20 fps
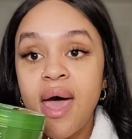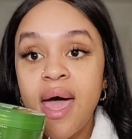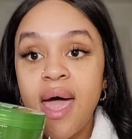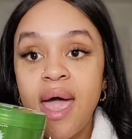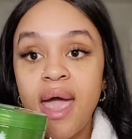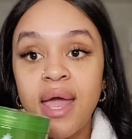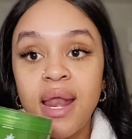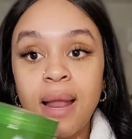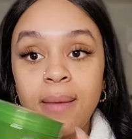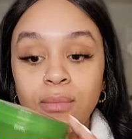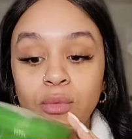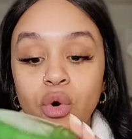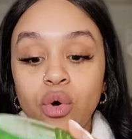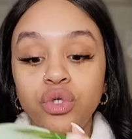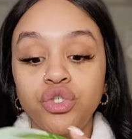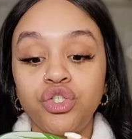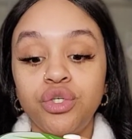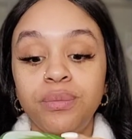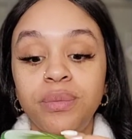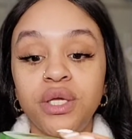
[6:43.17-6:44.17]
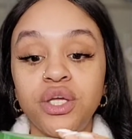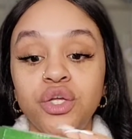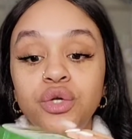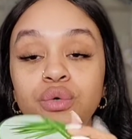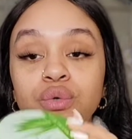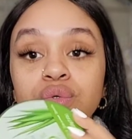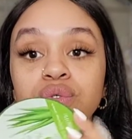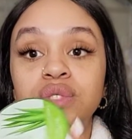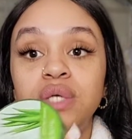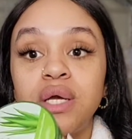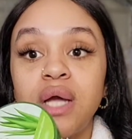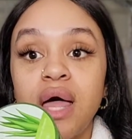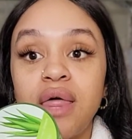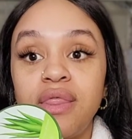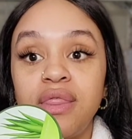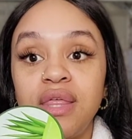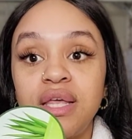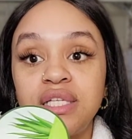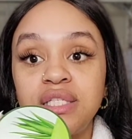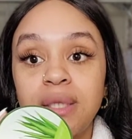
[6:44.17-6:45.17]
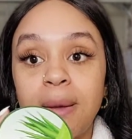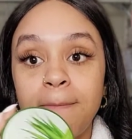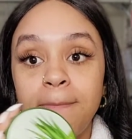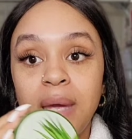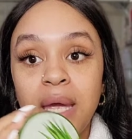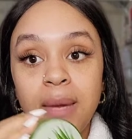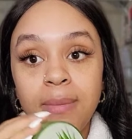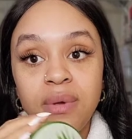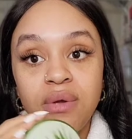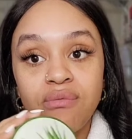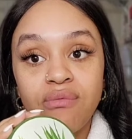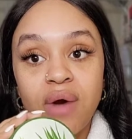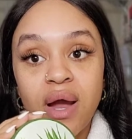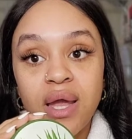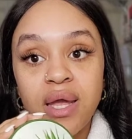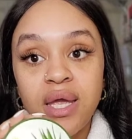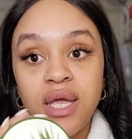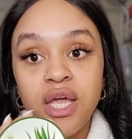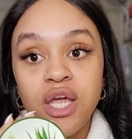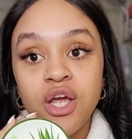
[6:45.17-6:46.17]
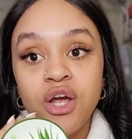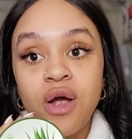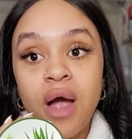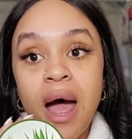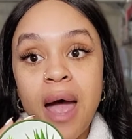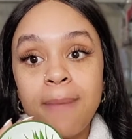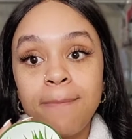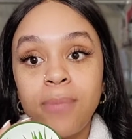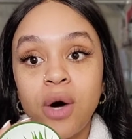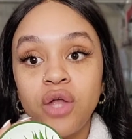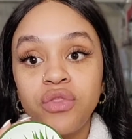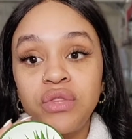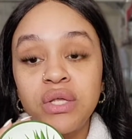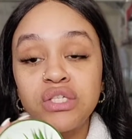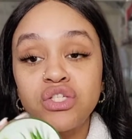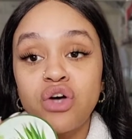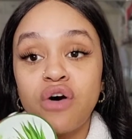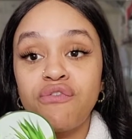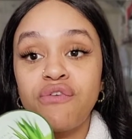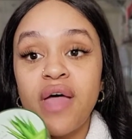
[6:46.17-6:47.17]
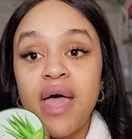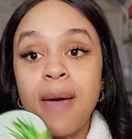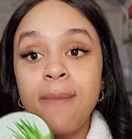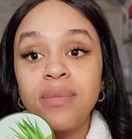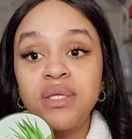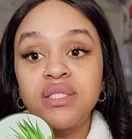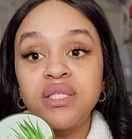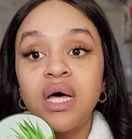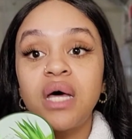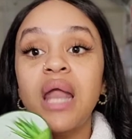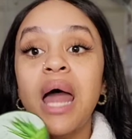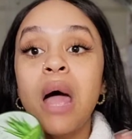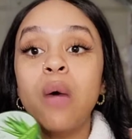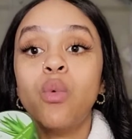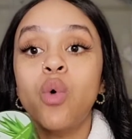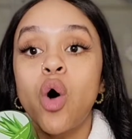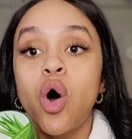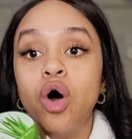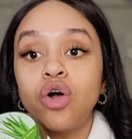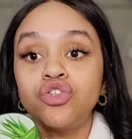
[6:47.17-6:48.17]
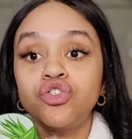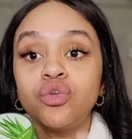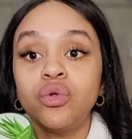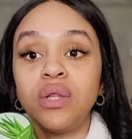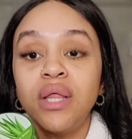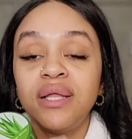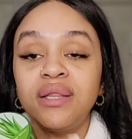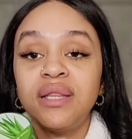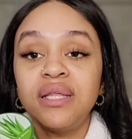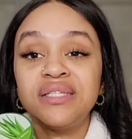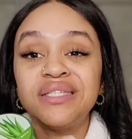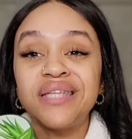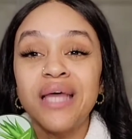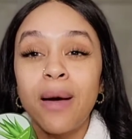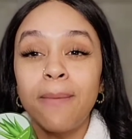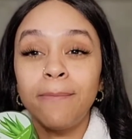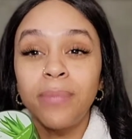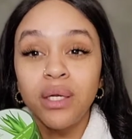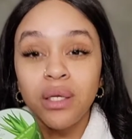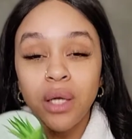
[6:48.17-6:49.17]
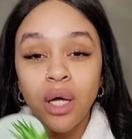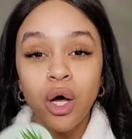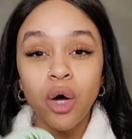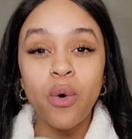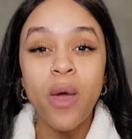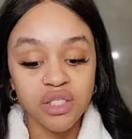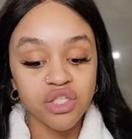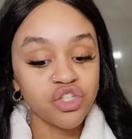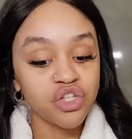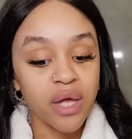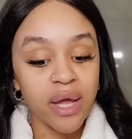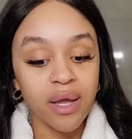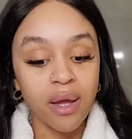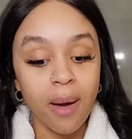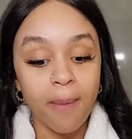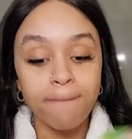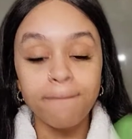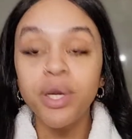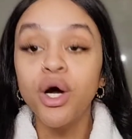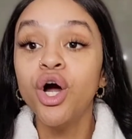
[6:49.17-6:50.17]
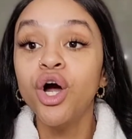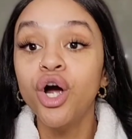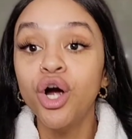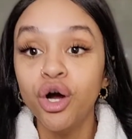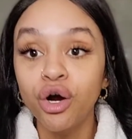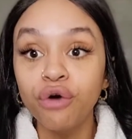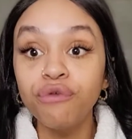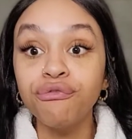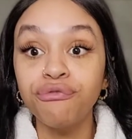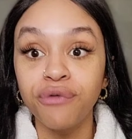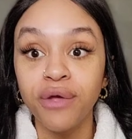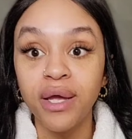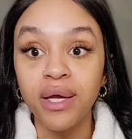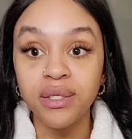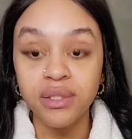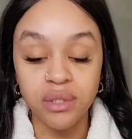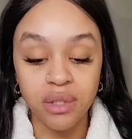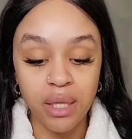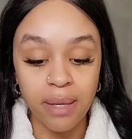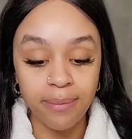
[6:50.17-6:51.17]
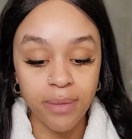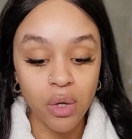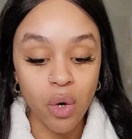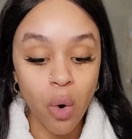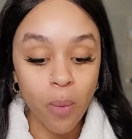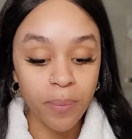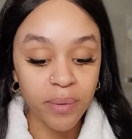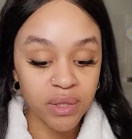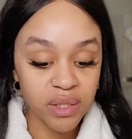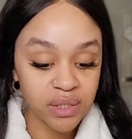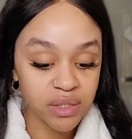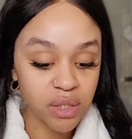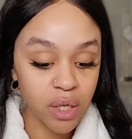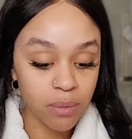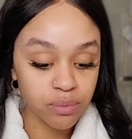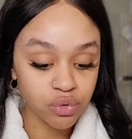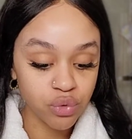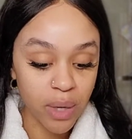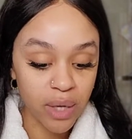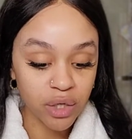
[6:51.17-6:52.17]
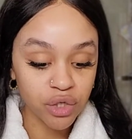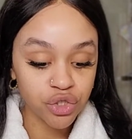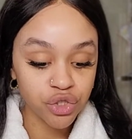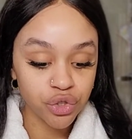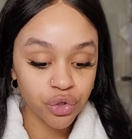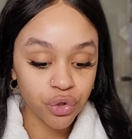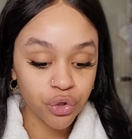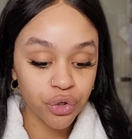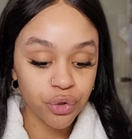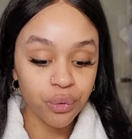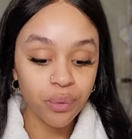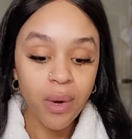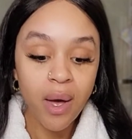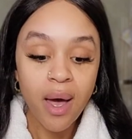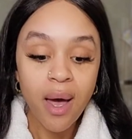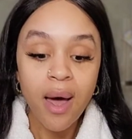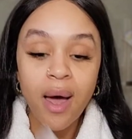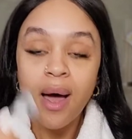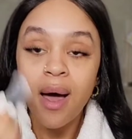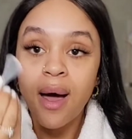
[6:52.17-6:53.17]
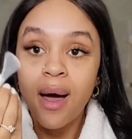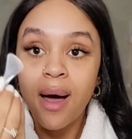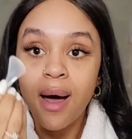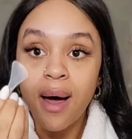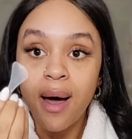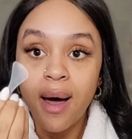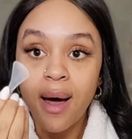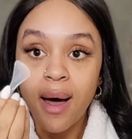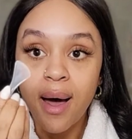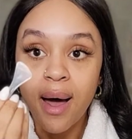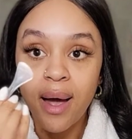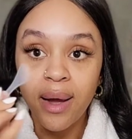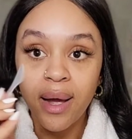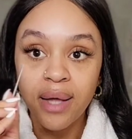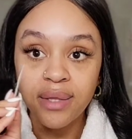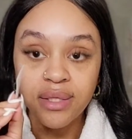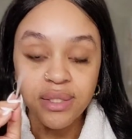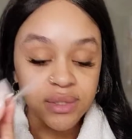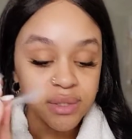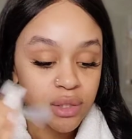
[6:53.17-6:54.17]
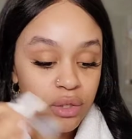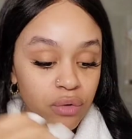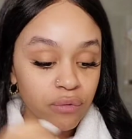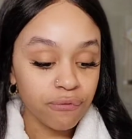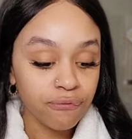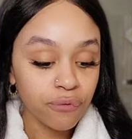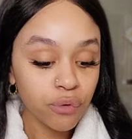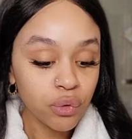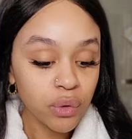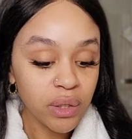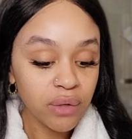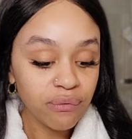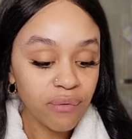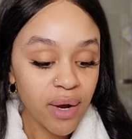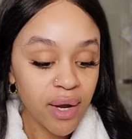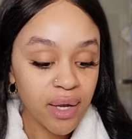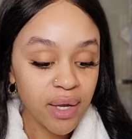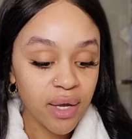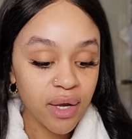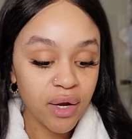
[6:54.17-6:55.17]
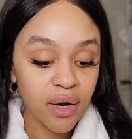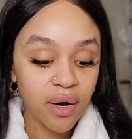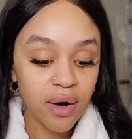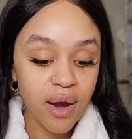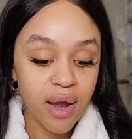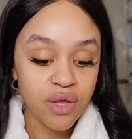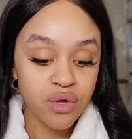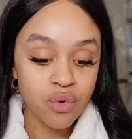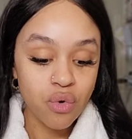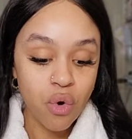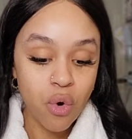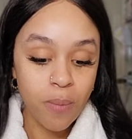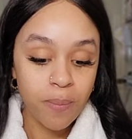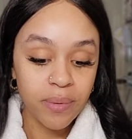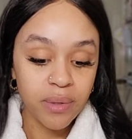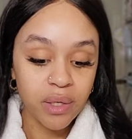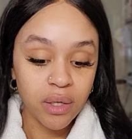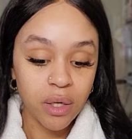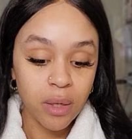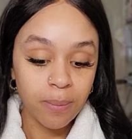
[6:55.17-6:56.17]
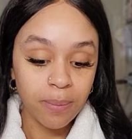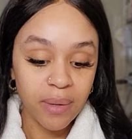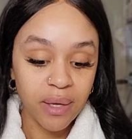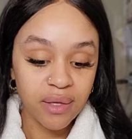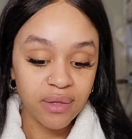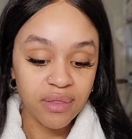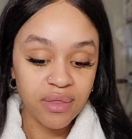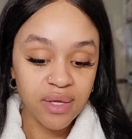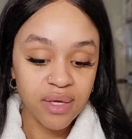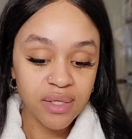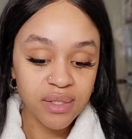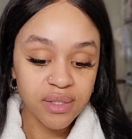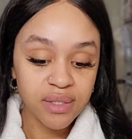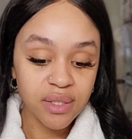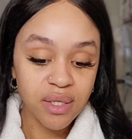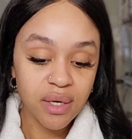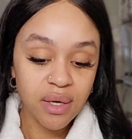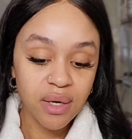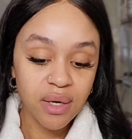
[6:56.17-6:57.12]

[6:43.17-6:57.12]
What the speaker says: and I'm going to be using this baby right here. I bought this off of Amazon. I will also link this down below. It's like perfect. Let me open this up so I can show you. I got this little foolie right here, and you open it up like this.